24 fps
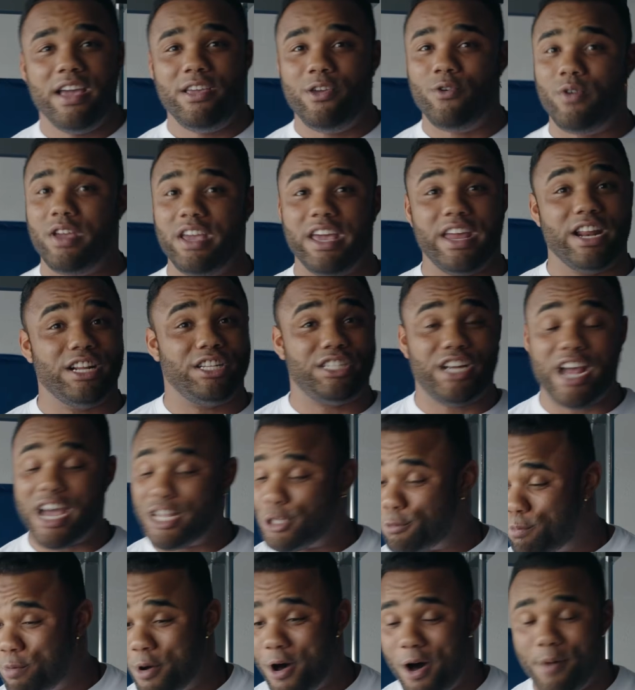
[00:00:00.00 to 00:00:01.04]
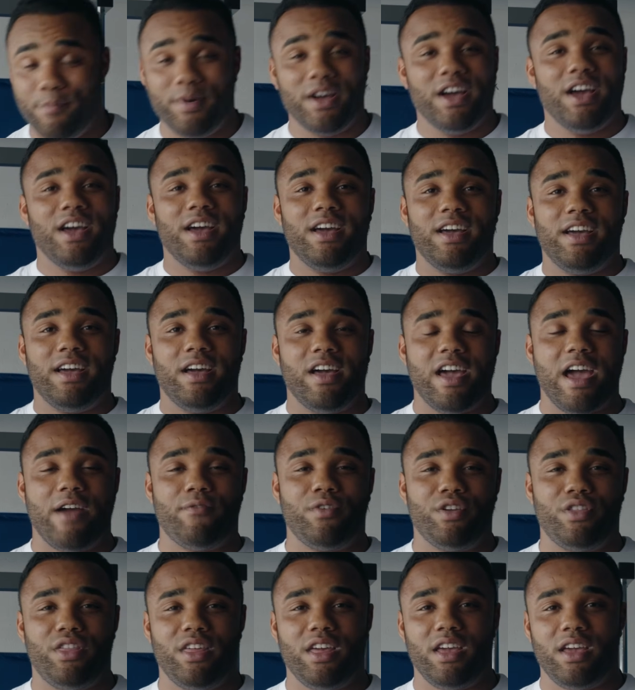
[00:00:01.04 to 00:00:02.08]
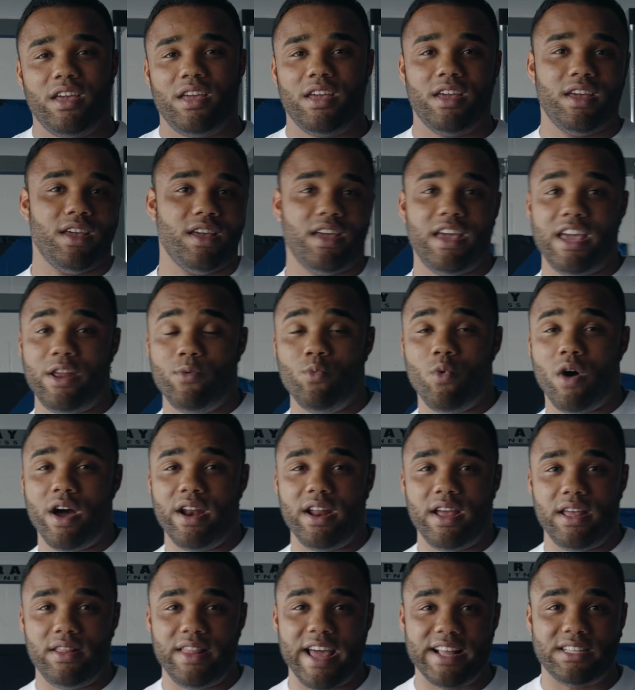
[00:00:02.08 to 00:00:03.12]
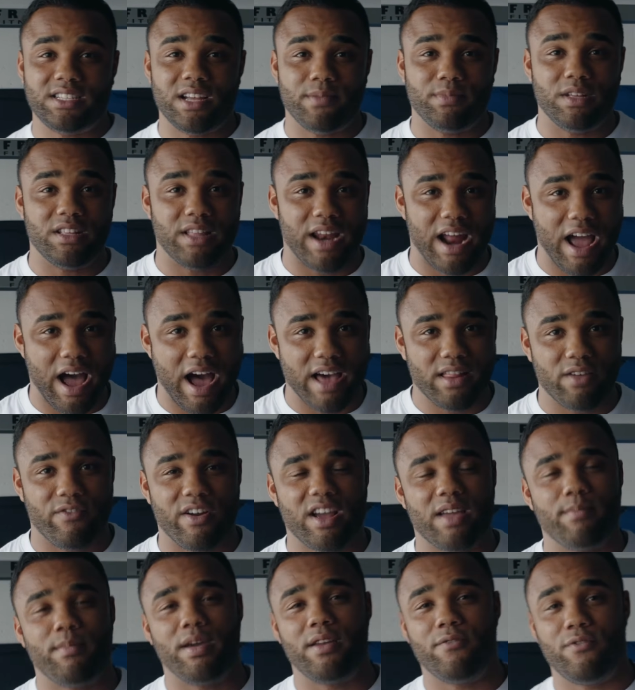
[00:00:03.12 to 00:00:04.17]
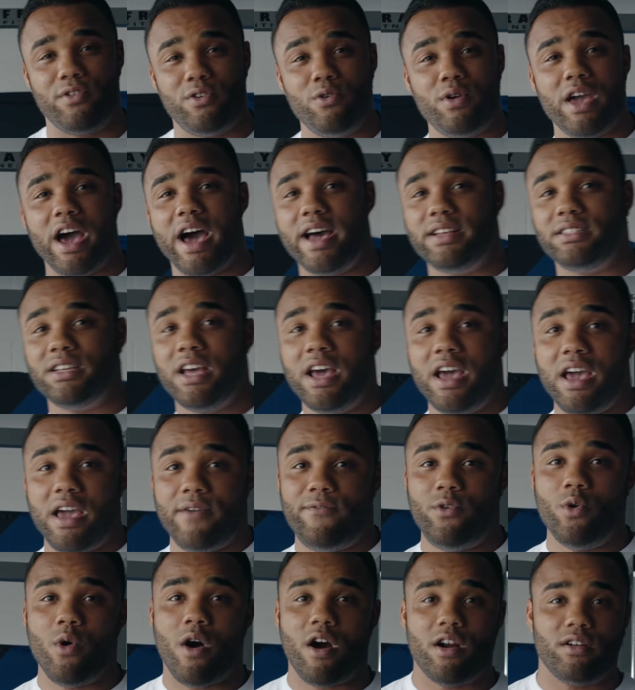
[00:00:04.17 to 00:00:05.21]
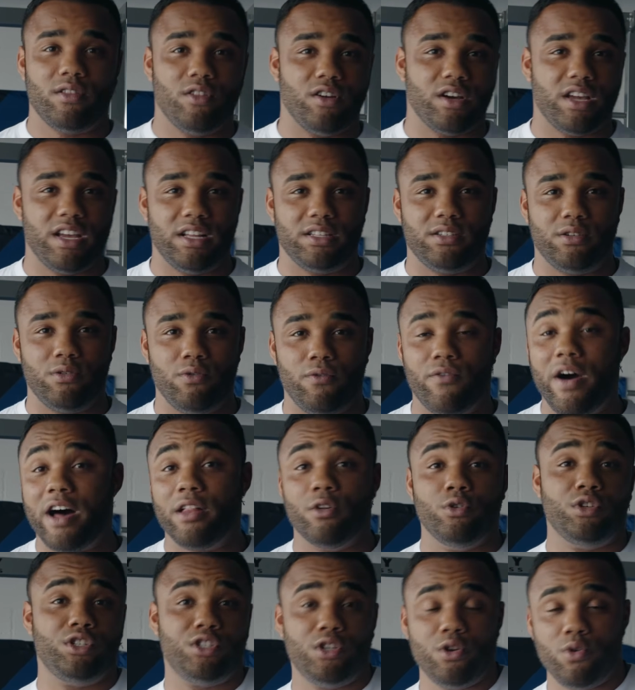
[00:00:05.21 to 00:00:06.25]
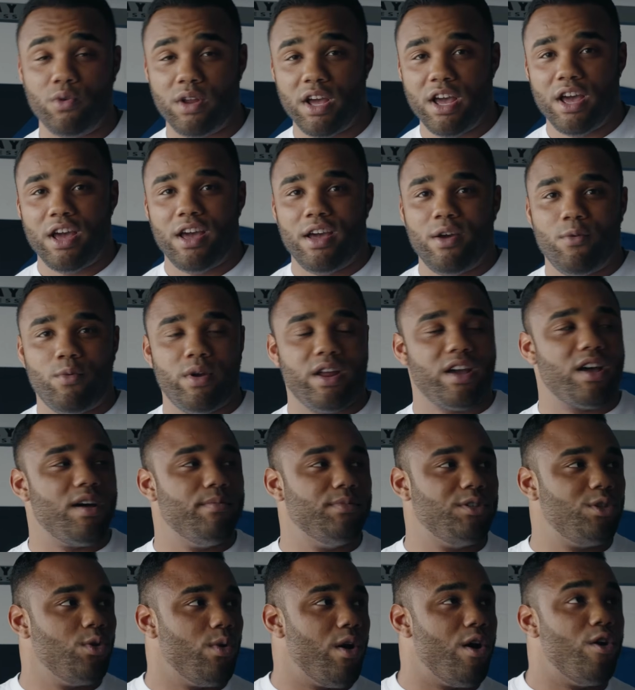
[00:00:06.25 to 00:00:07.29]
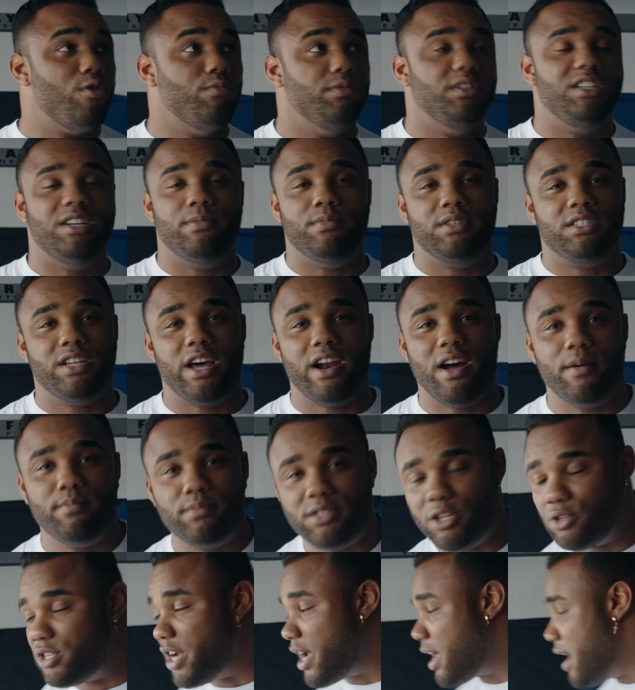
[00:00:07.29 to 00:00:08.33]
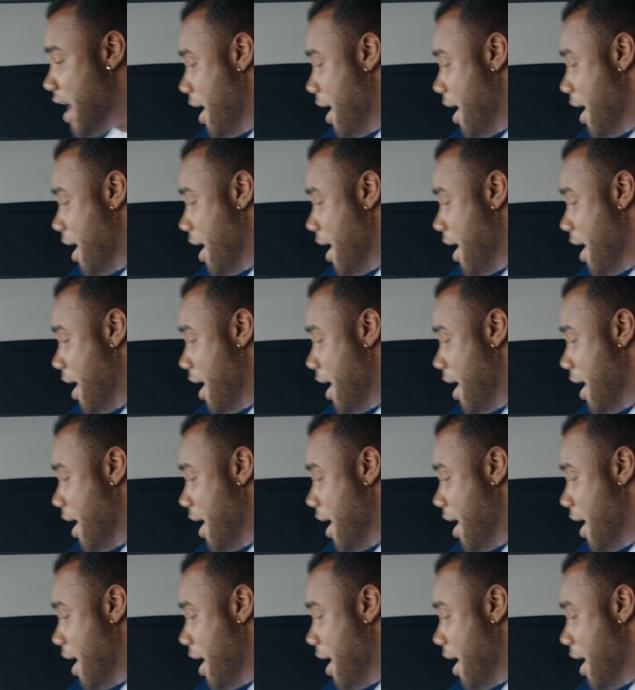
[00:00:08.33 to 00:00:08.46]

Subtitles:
you can get a chest pump, everything in one. And that's something that I highly recommend for you guys if you are looking to follow suit when it comes to a home gym setup. So check it